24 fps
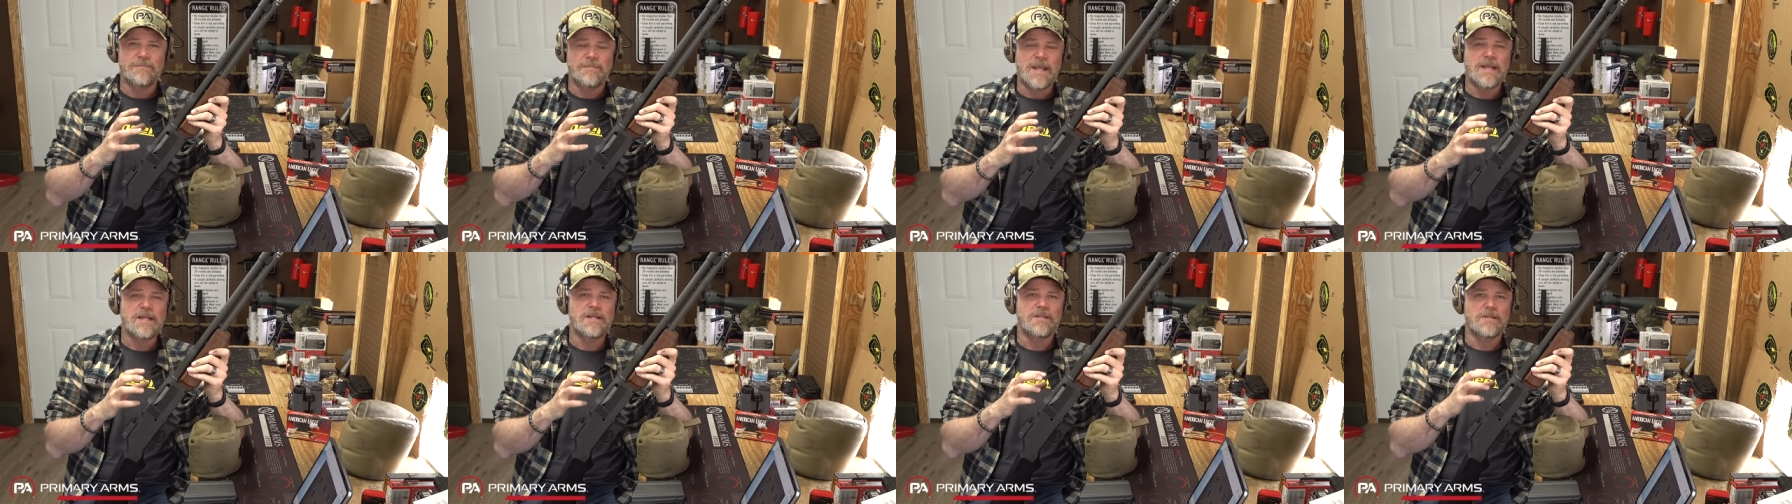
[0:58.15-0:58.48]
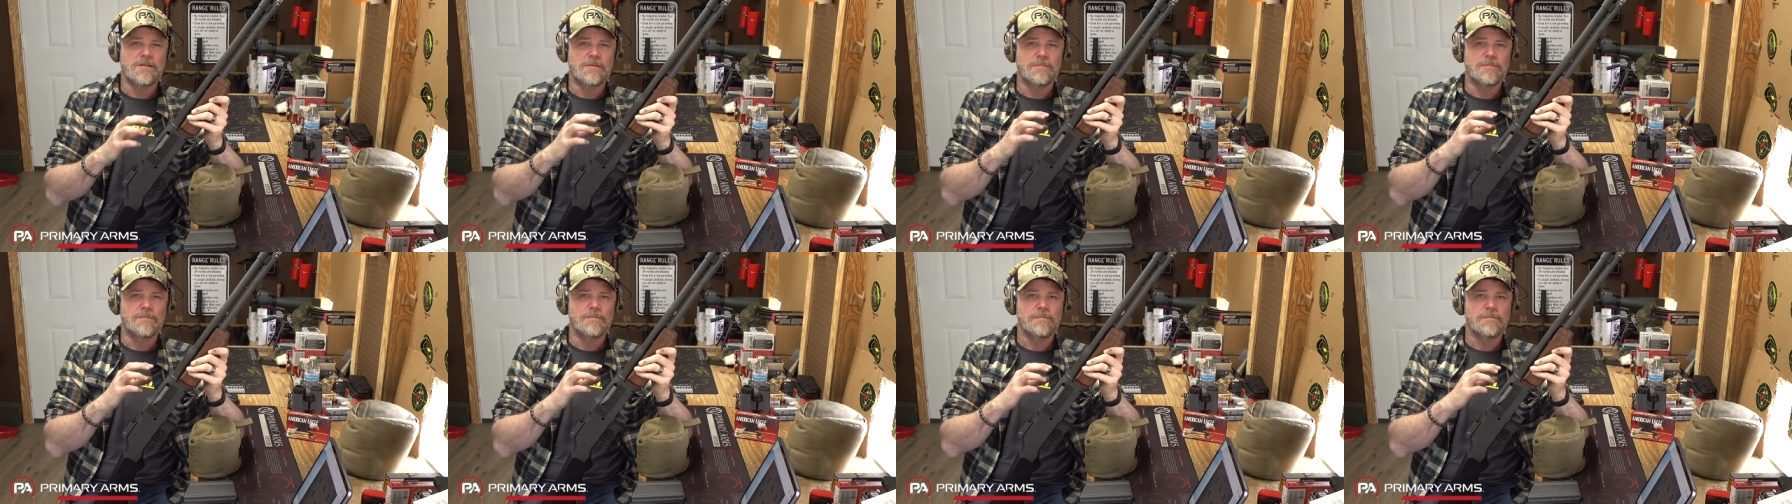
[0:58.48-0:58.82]
make
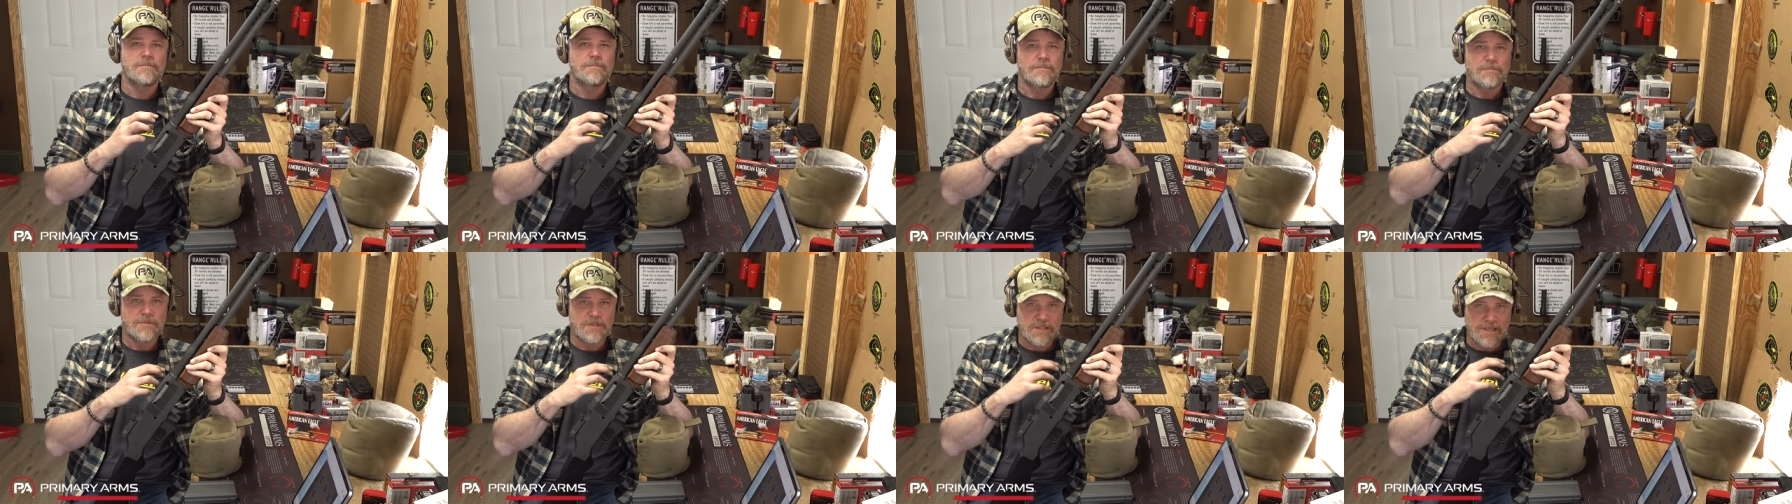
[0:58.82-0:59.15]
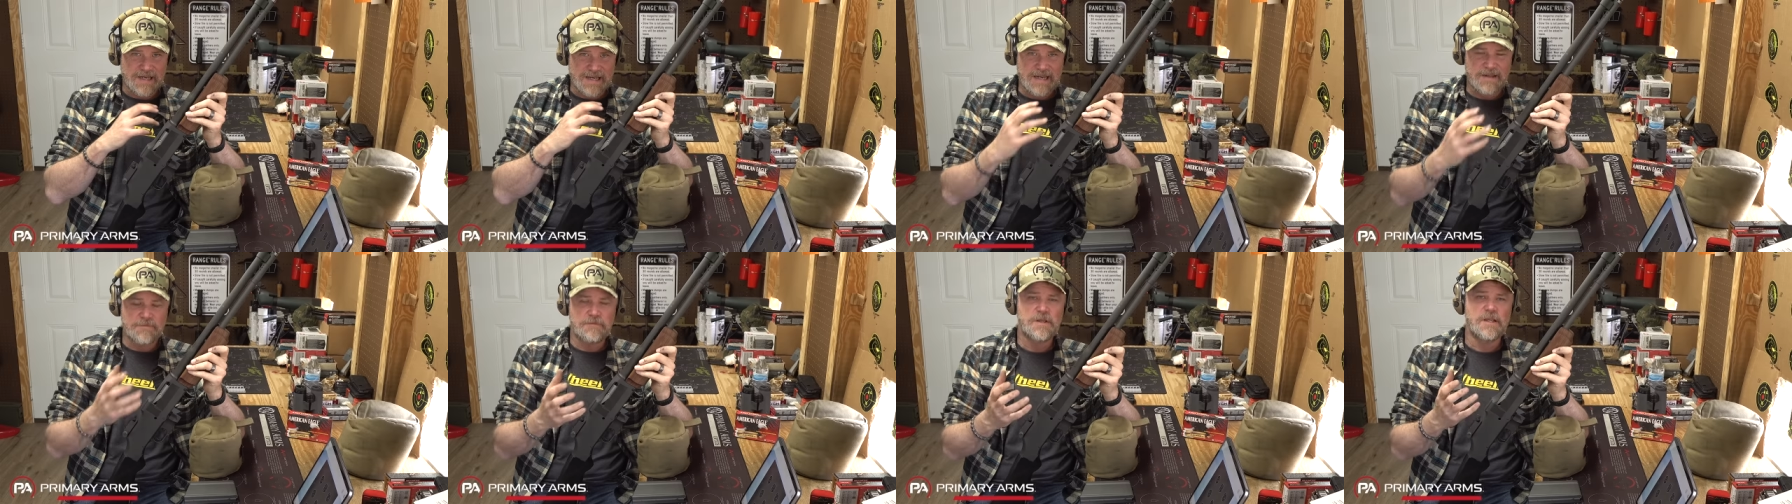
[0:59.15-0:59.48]
some
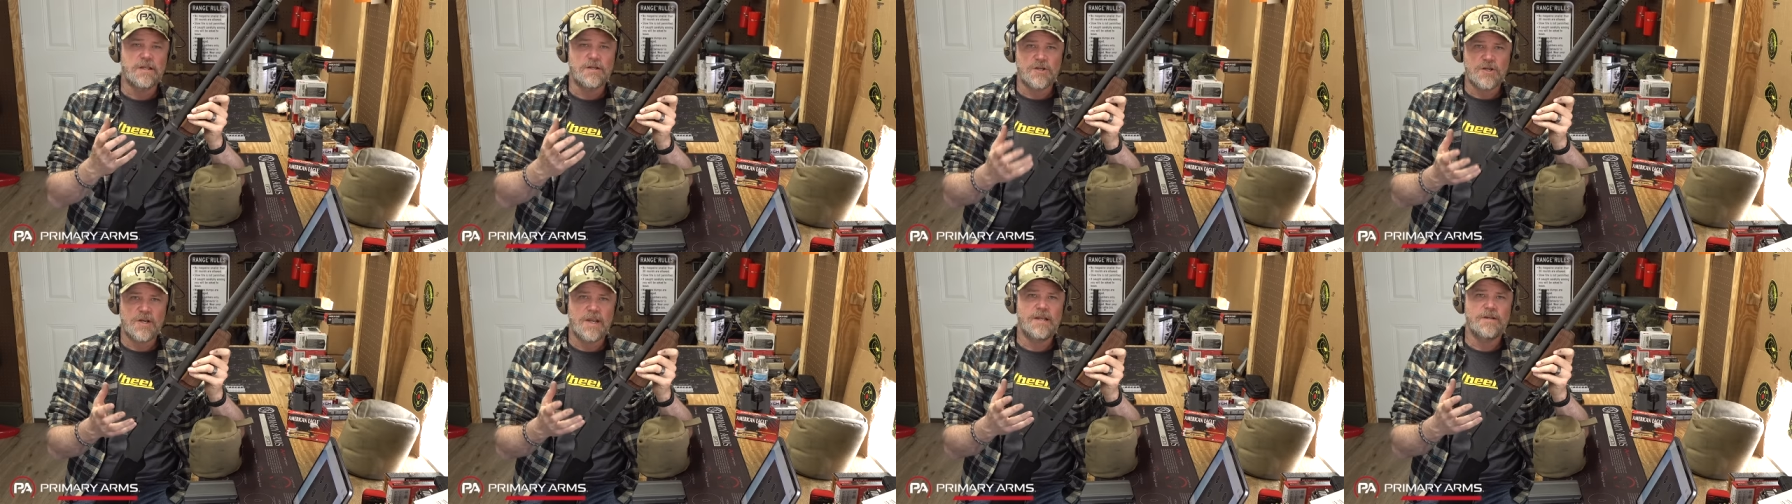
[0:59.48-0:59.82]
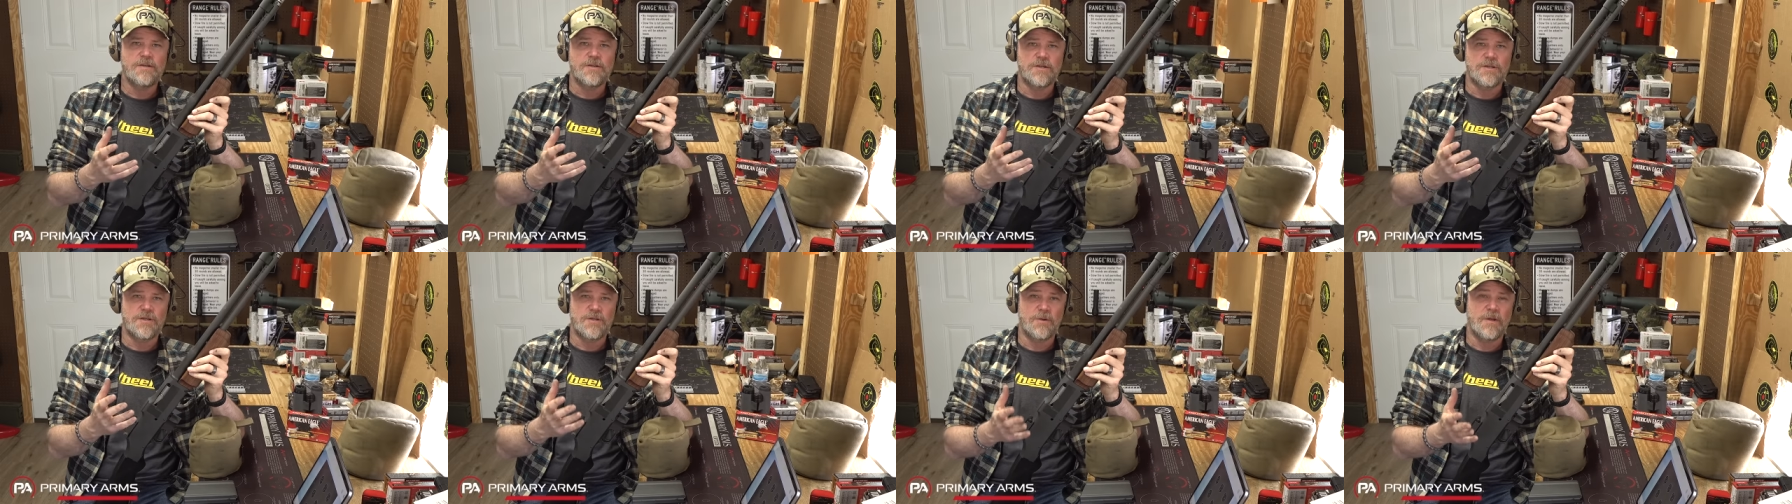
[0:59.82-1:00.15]
significant
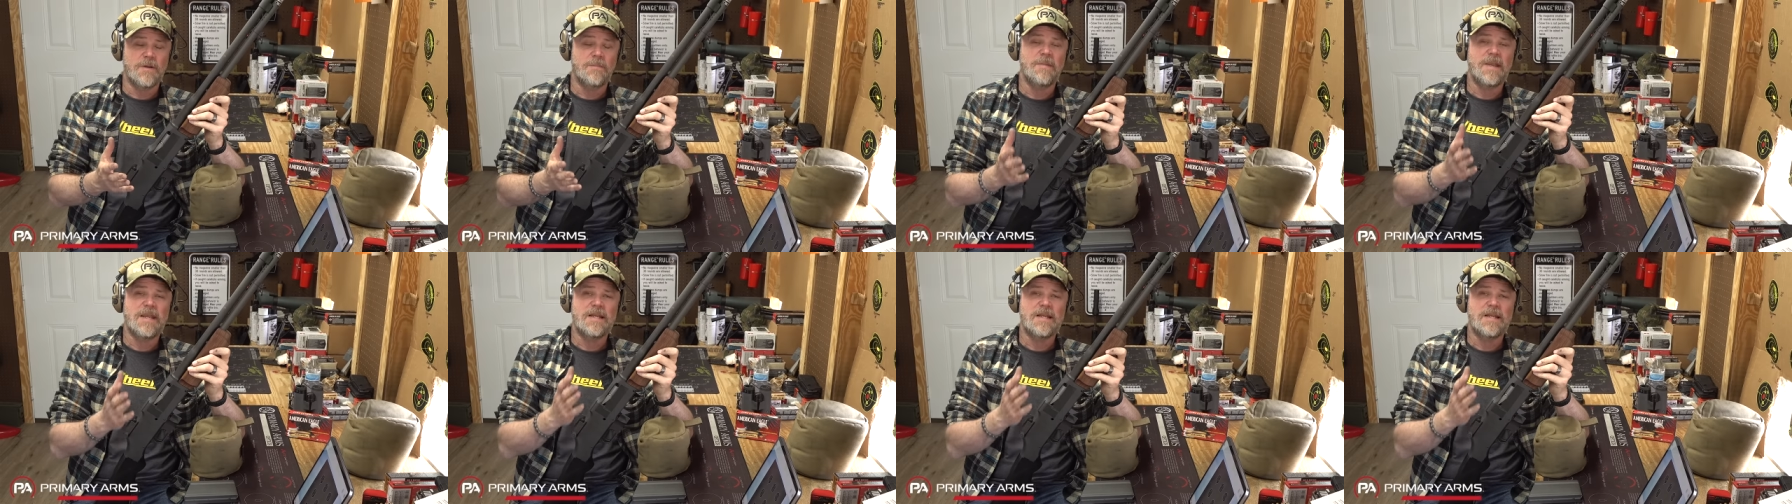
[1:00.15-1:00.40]
changes to it,